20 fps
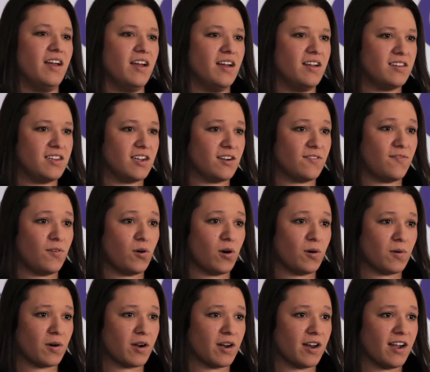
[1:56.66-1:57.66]
Tier
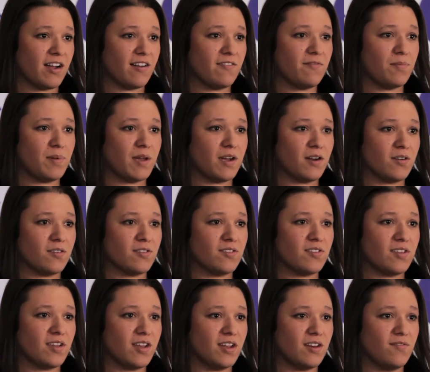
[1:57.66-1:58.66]
4, we're going to have peers
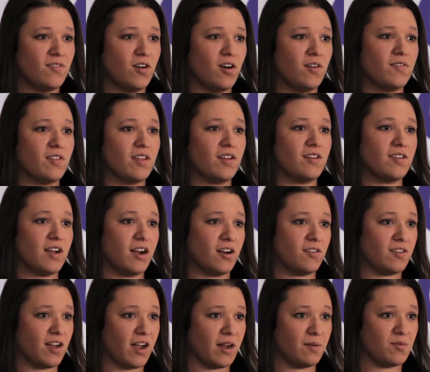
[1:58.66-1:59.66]
involved the entire
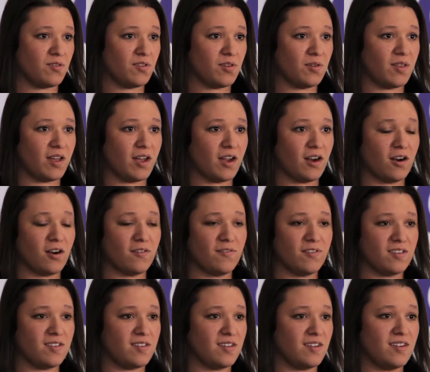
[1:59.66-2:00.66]
time, so they are
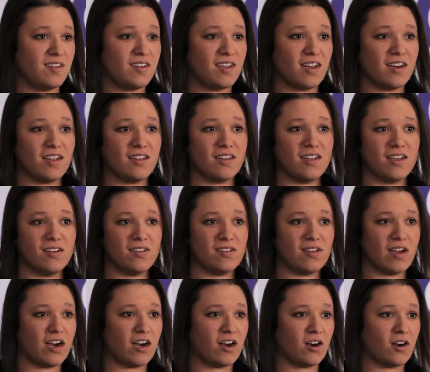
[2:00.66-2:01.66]
facilitating the
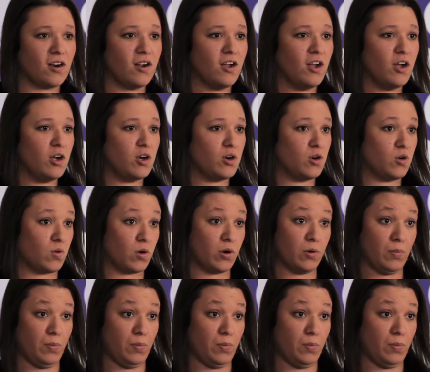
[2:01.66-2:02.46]
entire group.